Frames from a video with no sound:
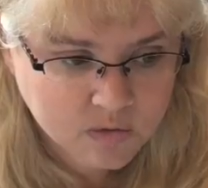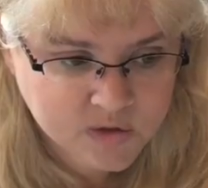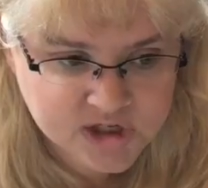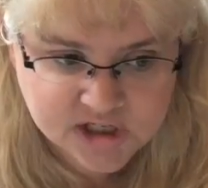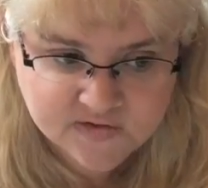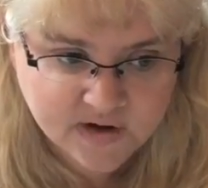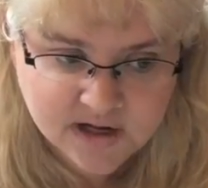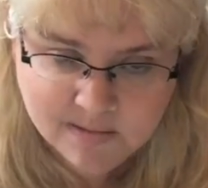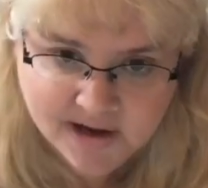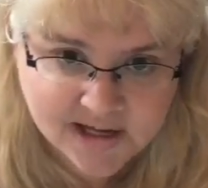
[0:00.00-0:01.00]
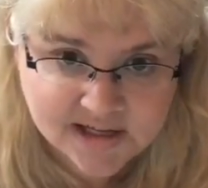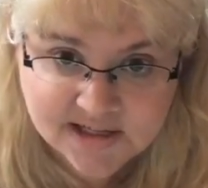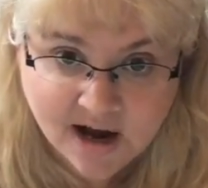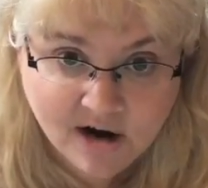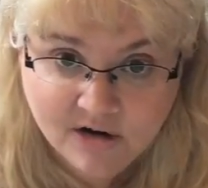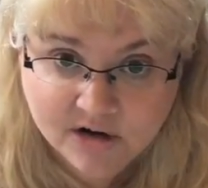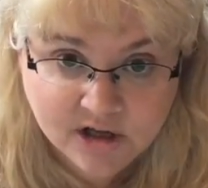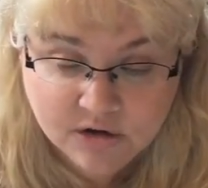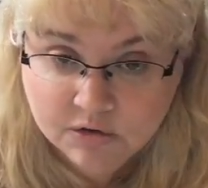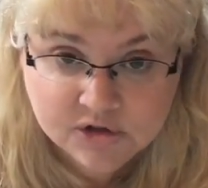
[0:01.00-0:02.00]
Which is funny, my kids aren't
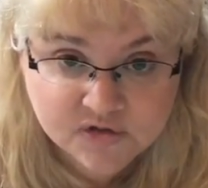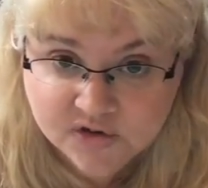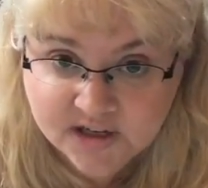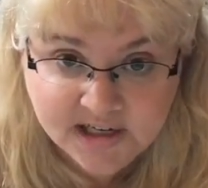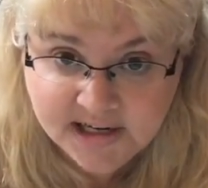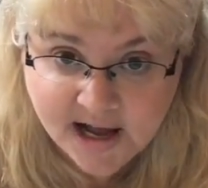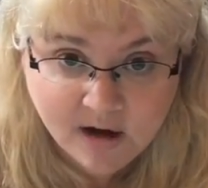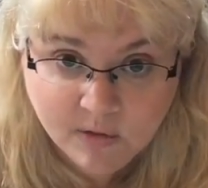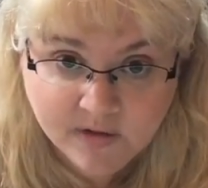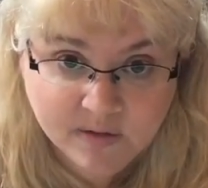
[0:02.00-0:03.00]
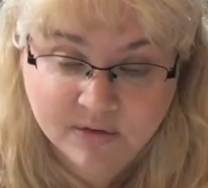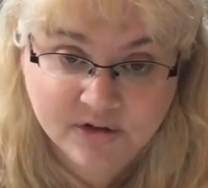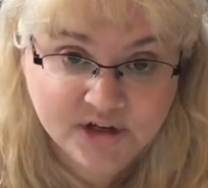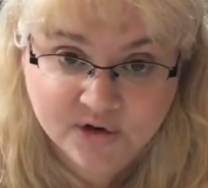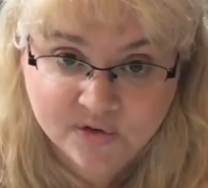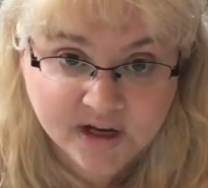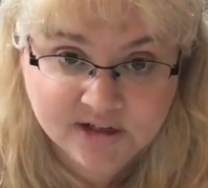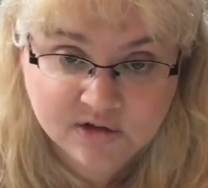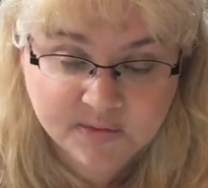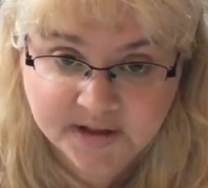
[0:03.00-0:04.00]
huge for eating out. They really don't
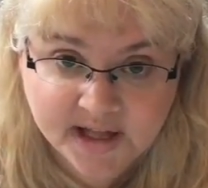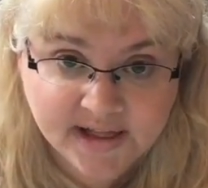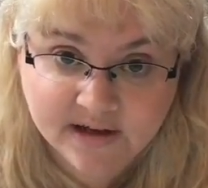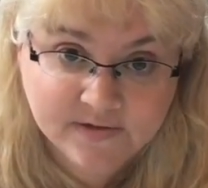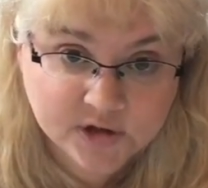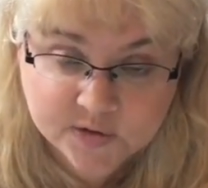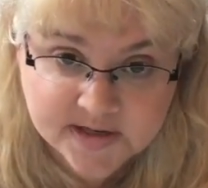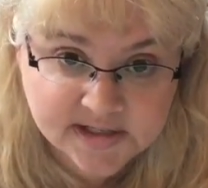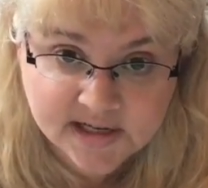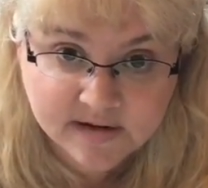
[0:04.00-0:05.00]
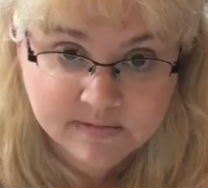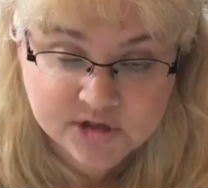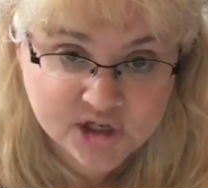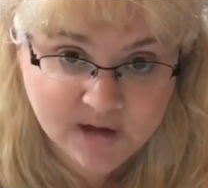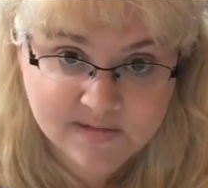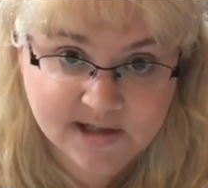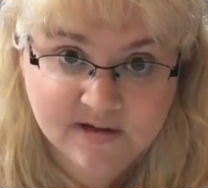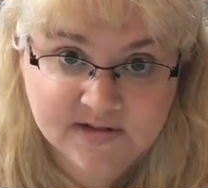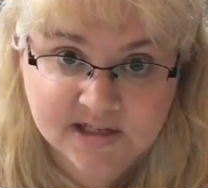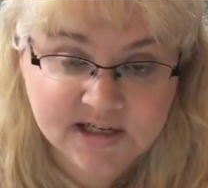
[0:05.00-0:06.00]
like to, but they love to go to Sam's. James
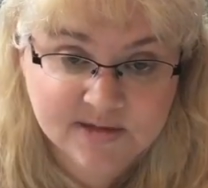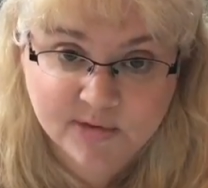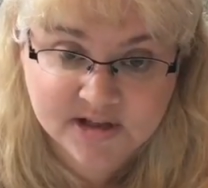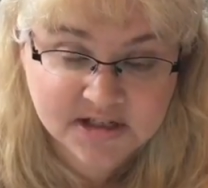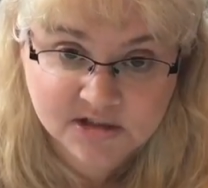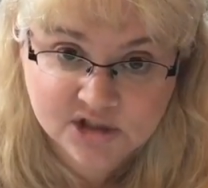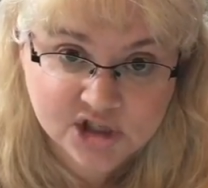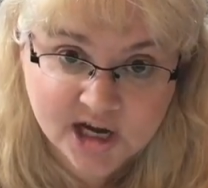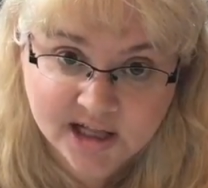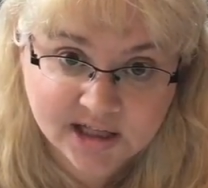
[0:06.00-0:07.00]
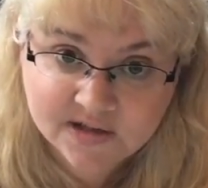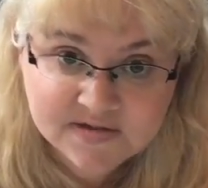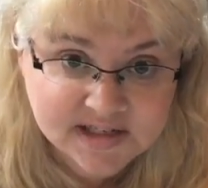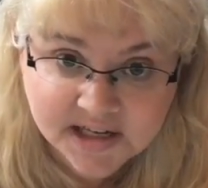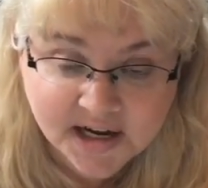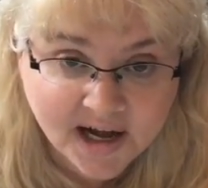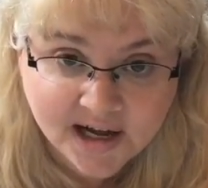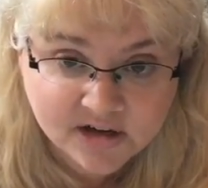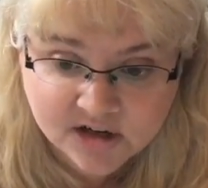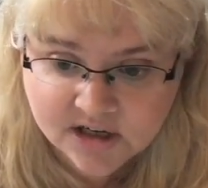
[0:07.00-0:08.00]
loves to get a pretzel and John loves to get a
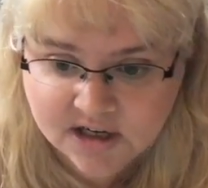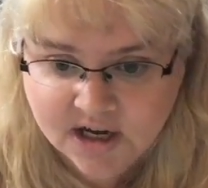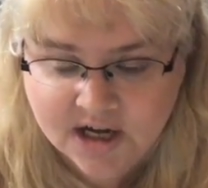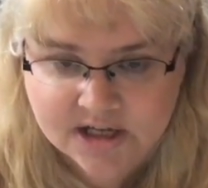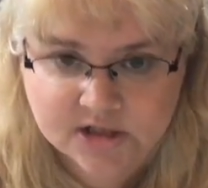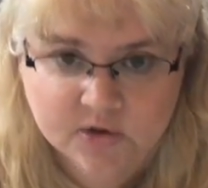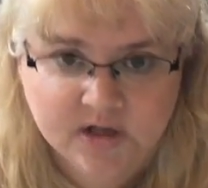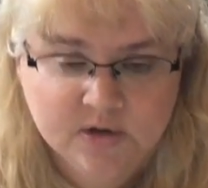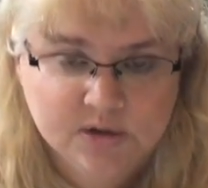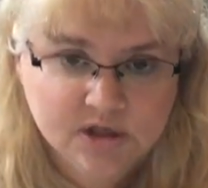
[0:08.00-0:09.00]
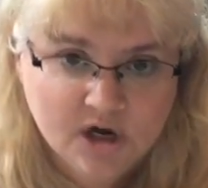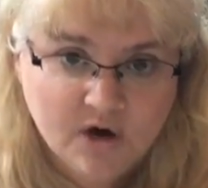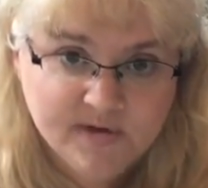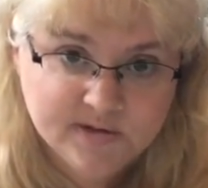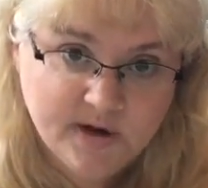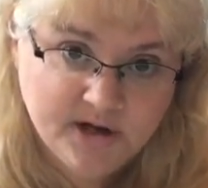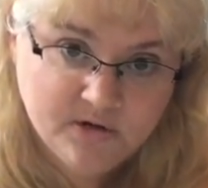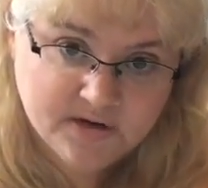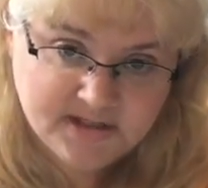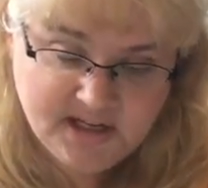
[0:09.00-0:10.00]
hot dog. So they usually always want to
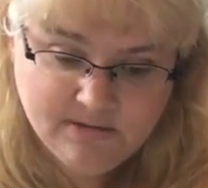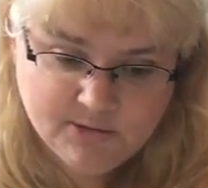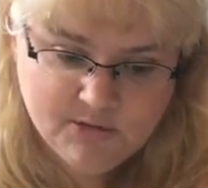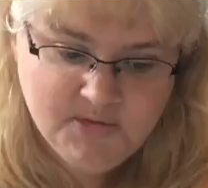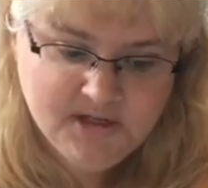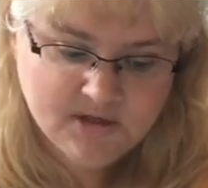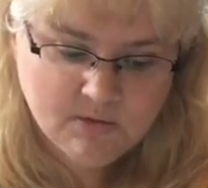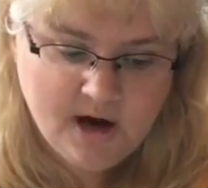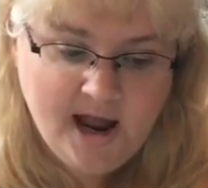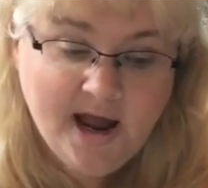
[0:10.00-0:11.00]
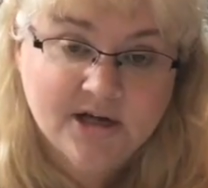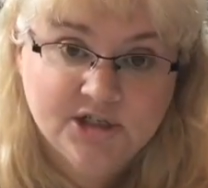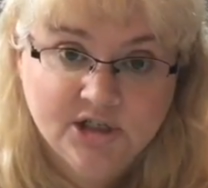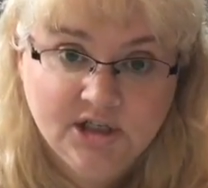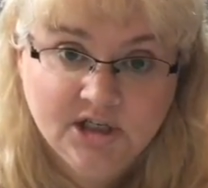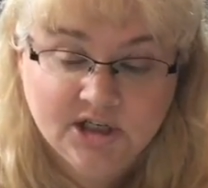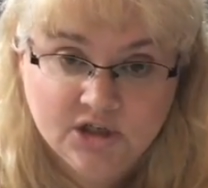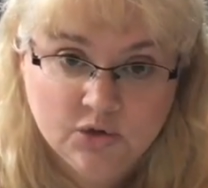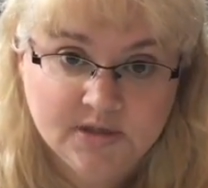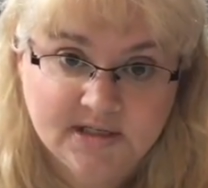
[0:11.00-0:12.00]
go to Sam's with me. So we're actually going
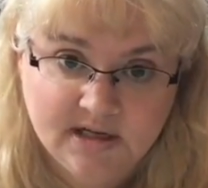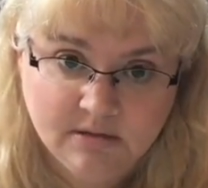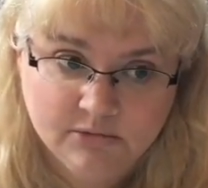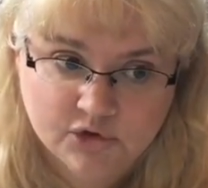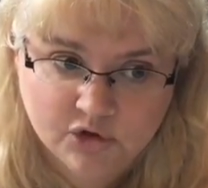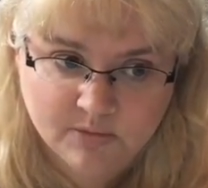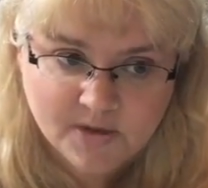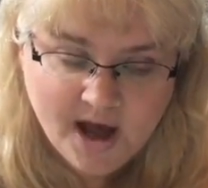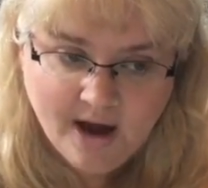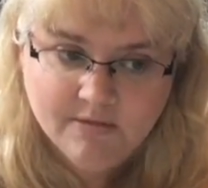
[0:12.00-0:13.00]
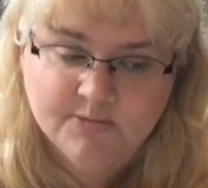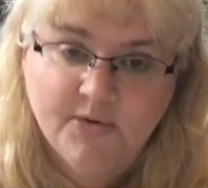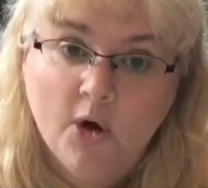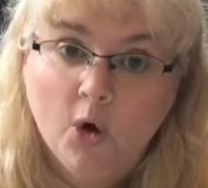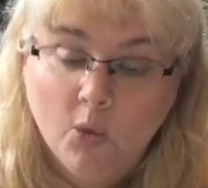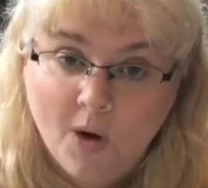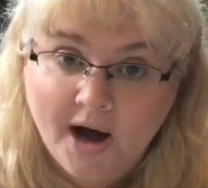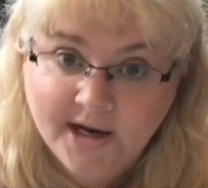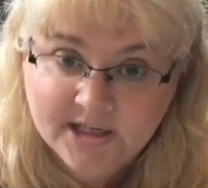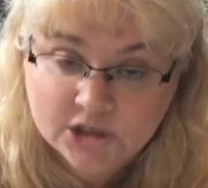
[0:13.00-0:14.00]
to do a Sam's trip. I was
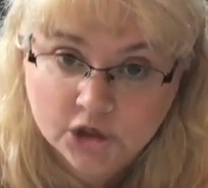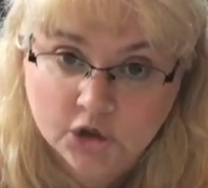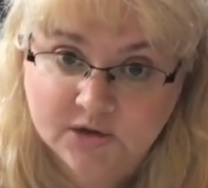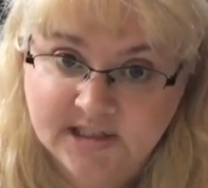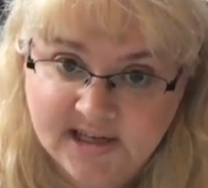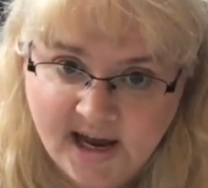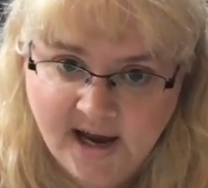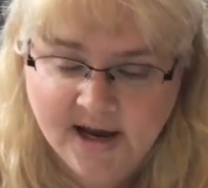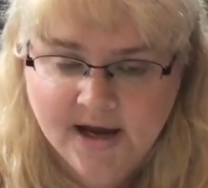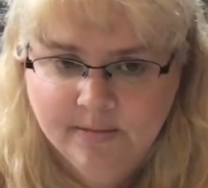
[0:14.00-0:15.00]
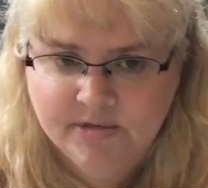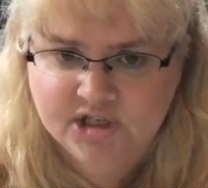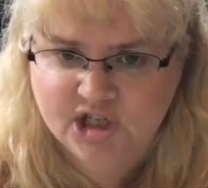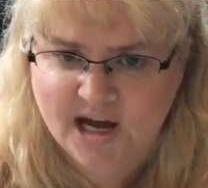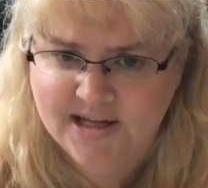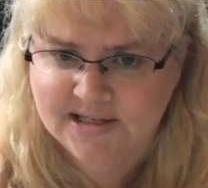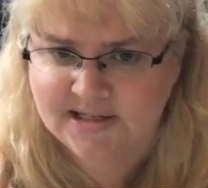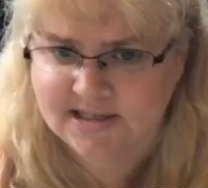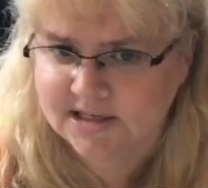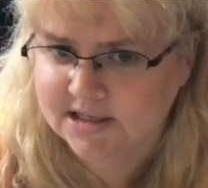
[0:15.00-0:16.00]
wanting to go today, but John
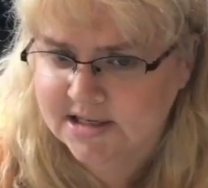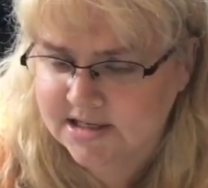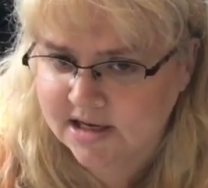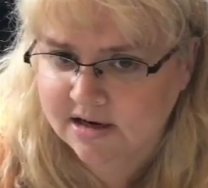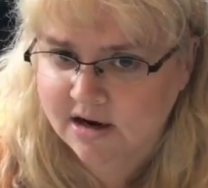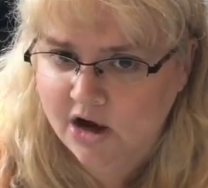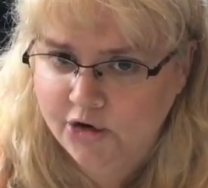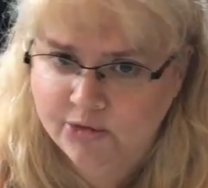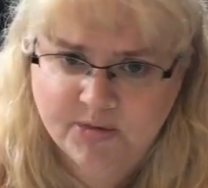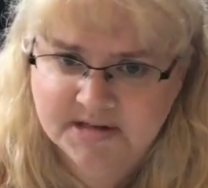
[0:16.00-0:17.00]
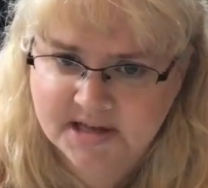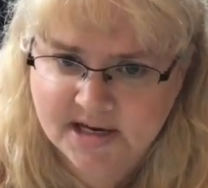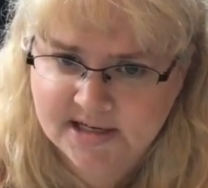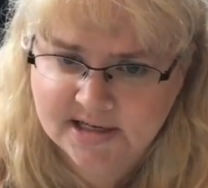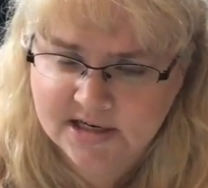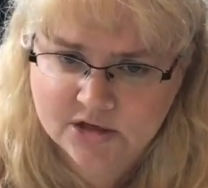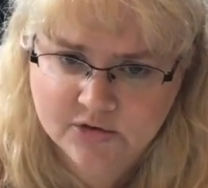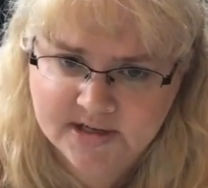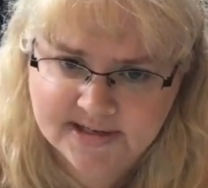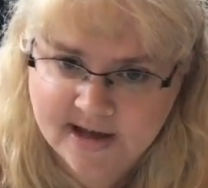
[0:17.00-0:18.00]
still isn't 100%. He said he's
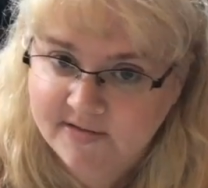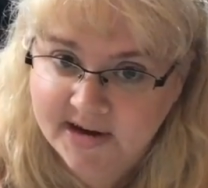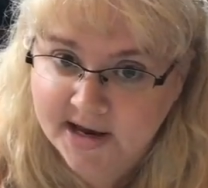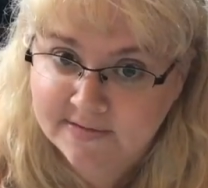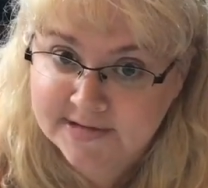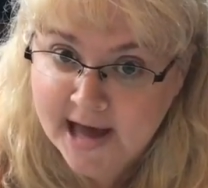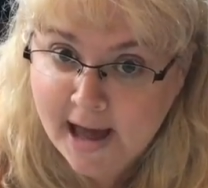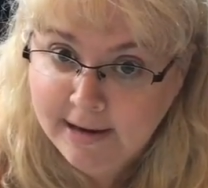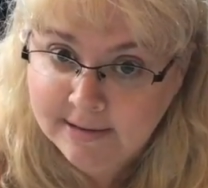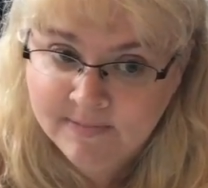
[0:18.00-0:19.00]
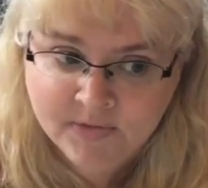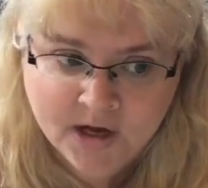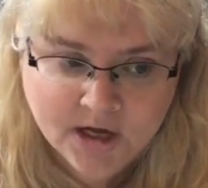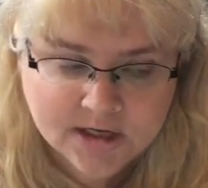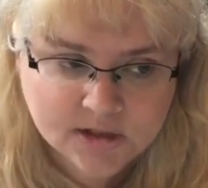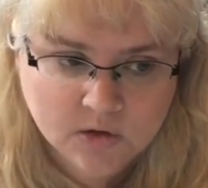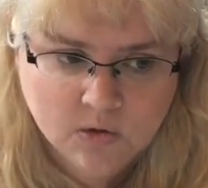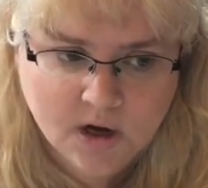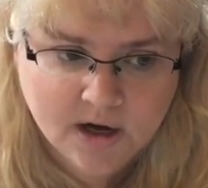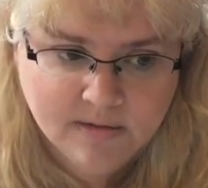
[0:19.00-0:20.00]
only 7 out of 10.
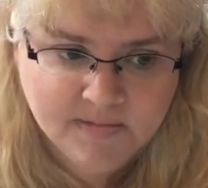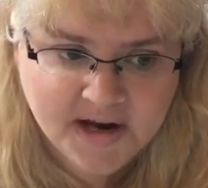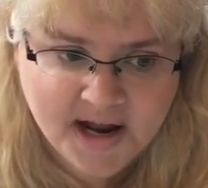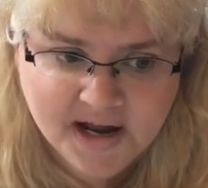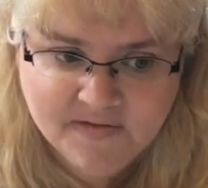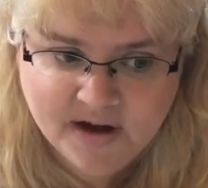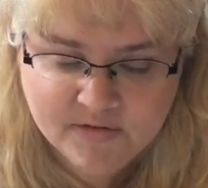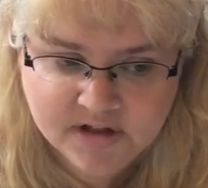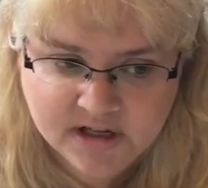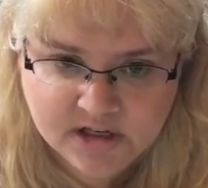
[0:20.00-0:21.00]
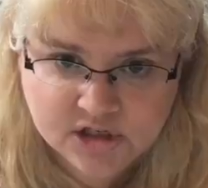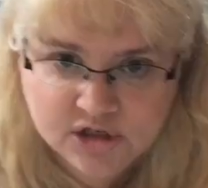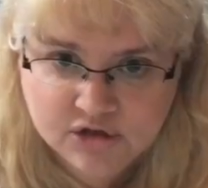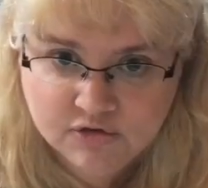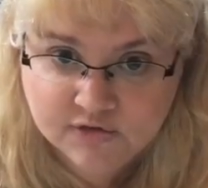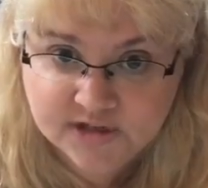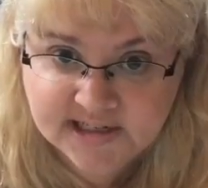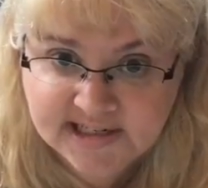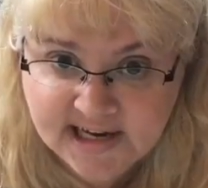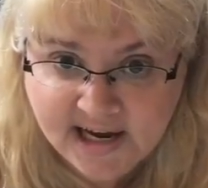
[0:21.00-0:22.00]
So, and I have everything to do for
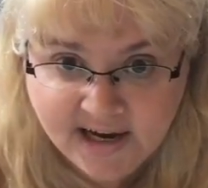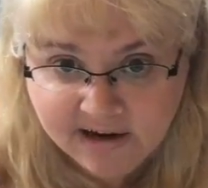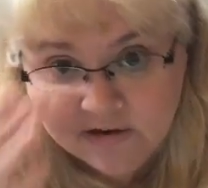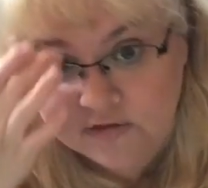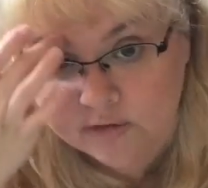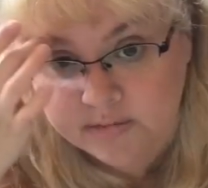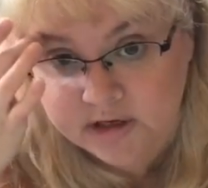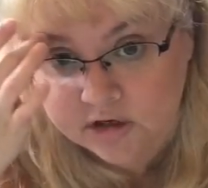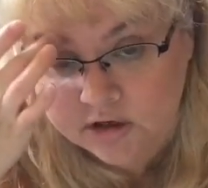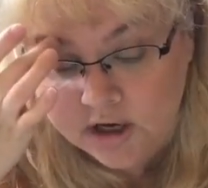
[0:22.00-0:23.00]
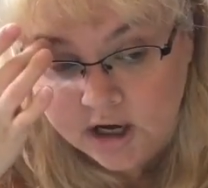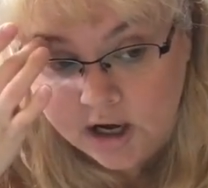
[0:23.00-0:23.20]
today for meal.